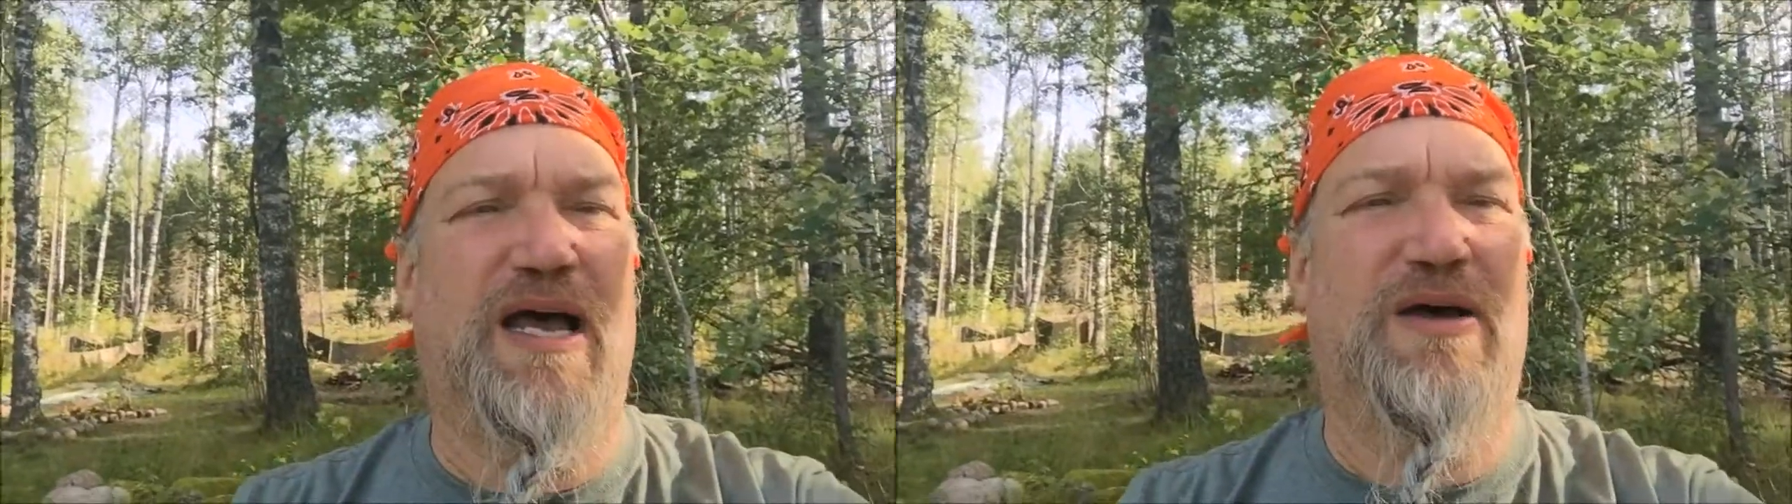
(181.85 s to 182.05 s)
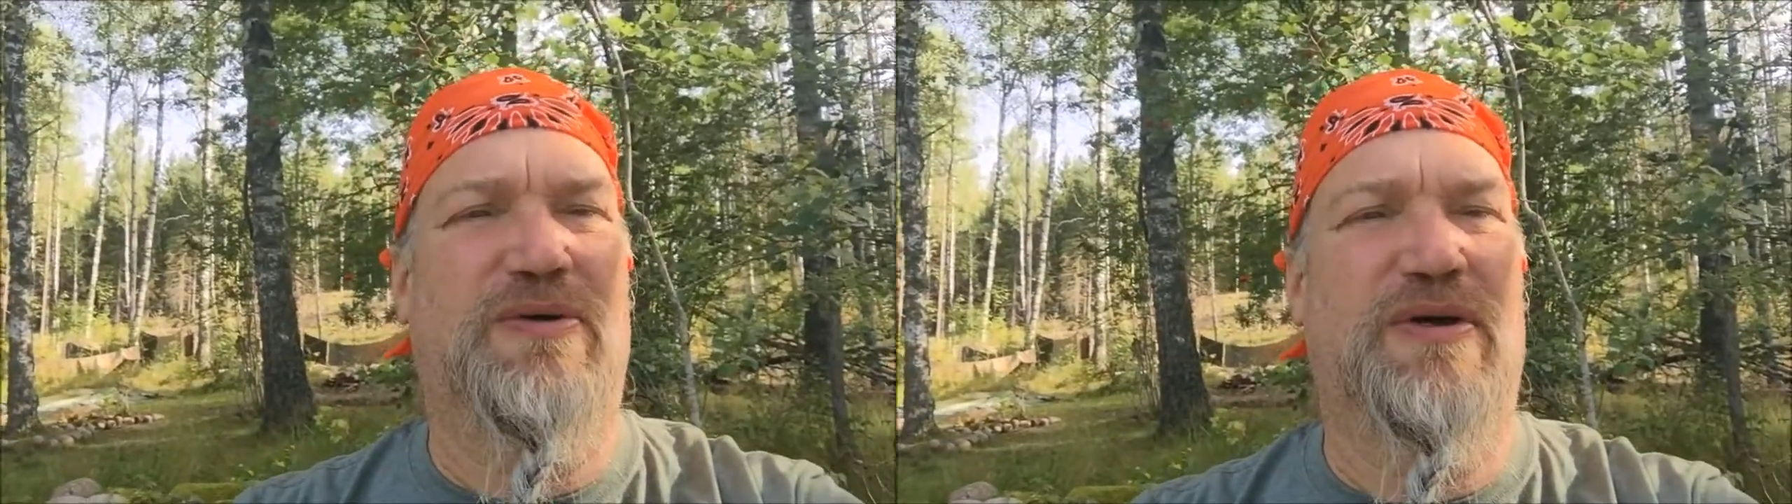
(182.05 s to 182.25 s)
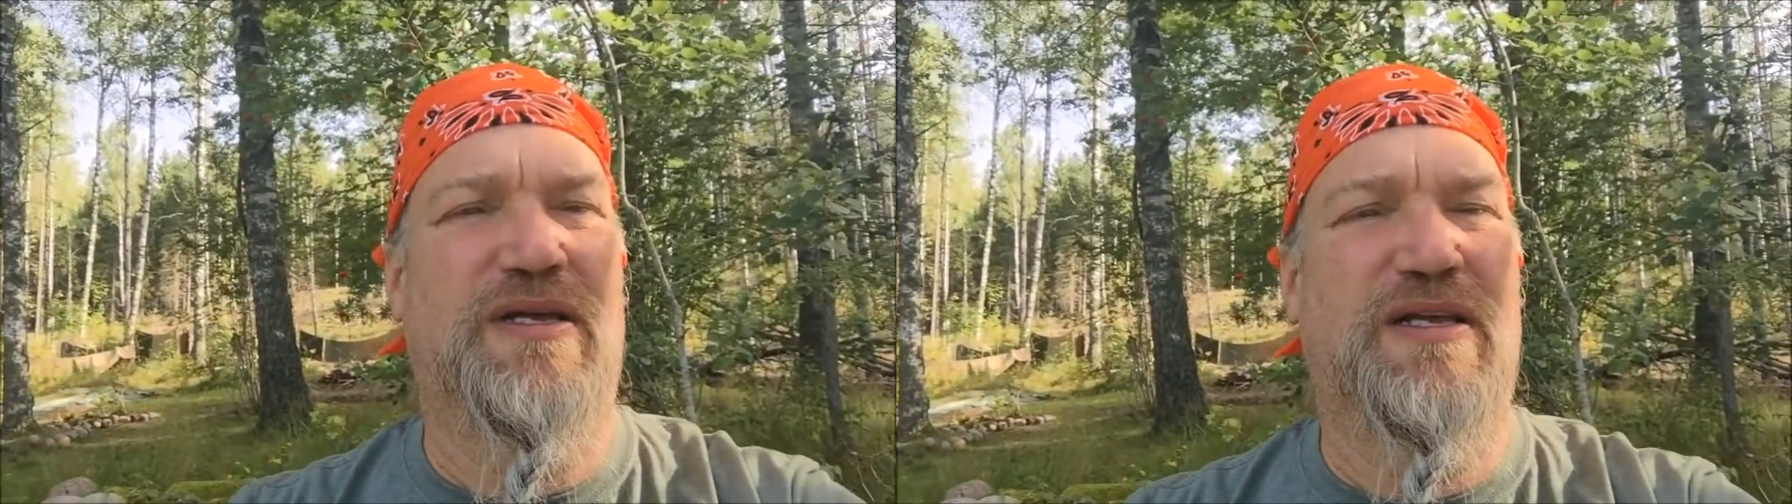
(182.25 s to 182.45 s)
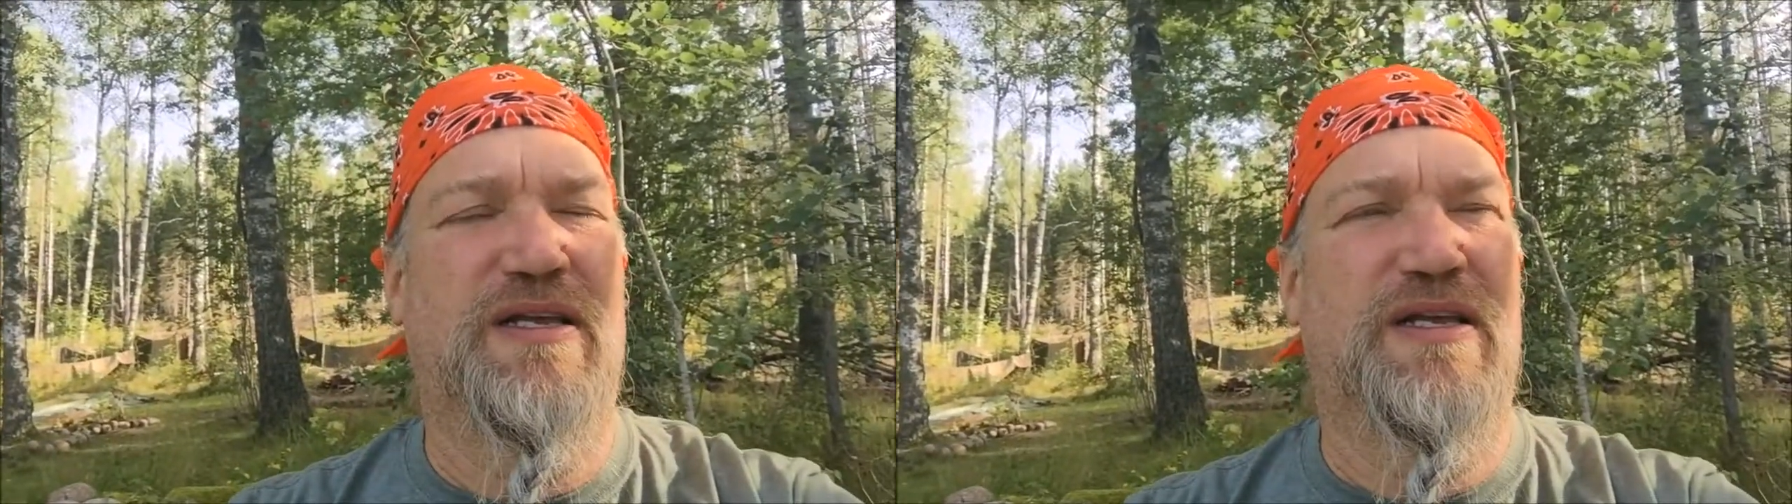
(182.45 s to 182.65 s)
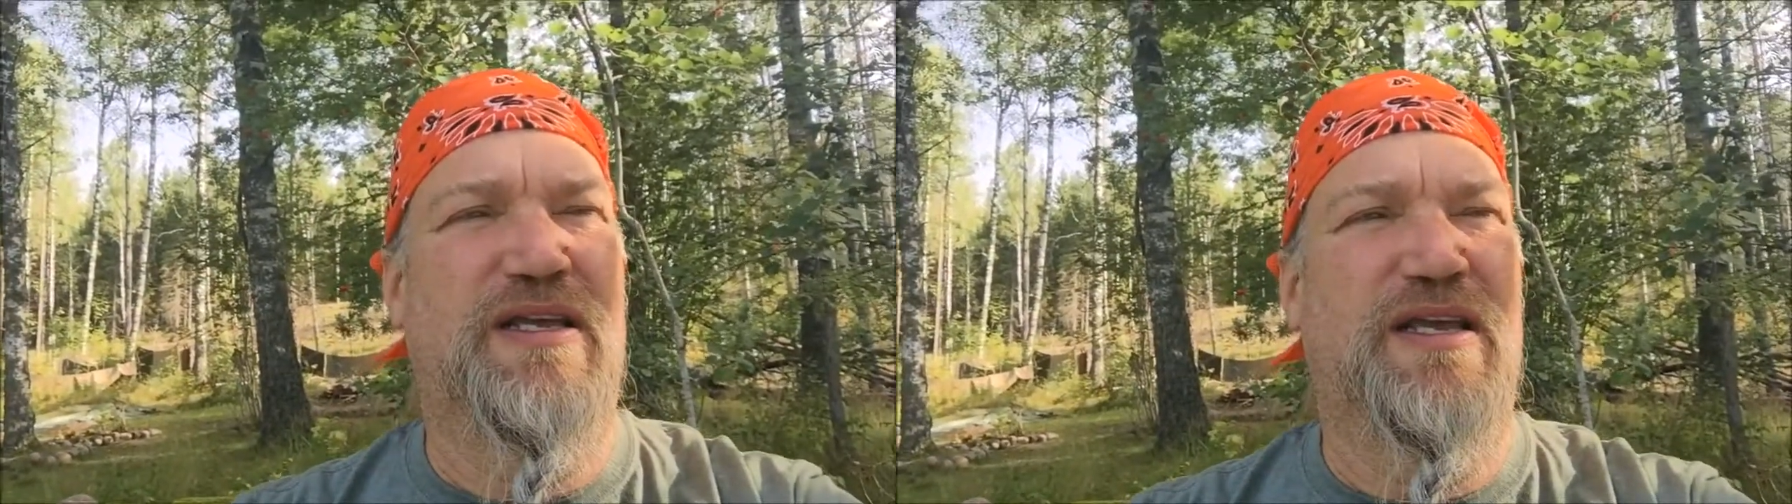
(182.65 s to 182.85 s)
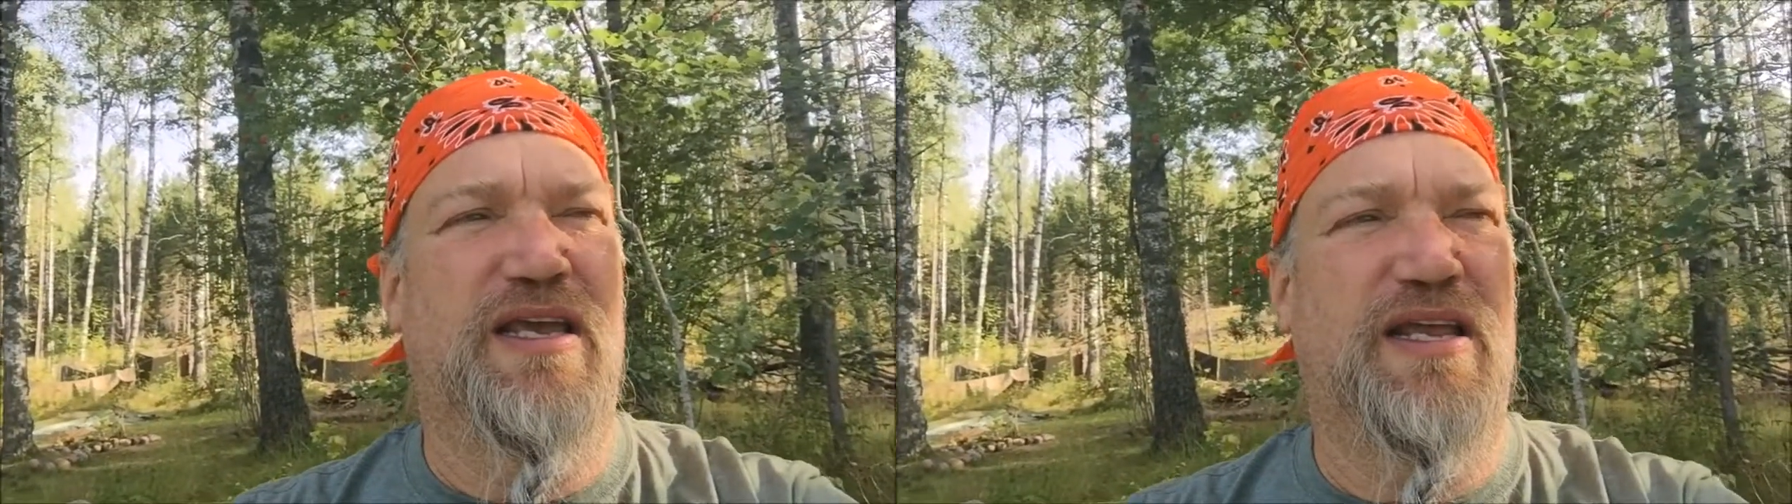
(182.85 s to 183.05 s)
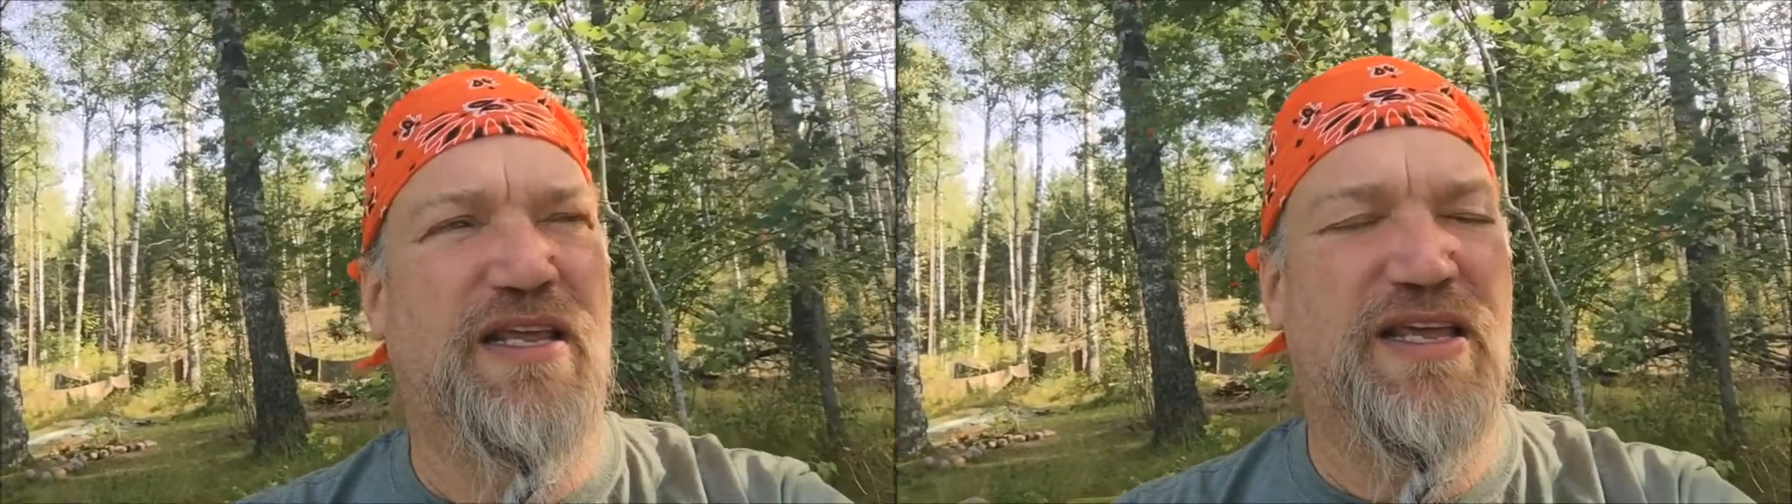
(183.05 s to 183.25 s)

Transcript: wow and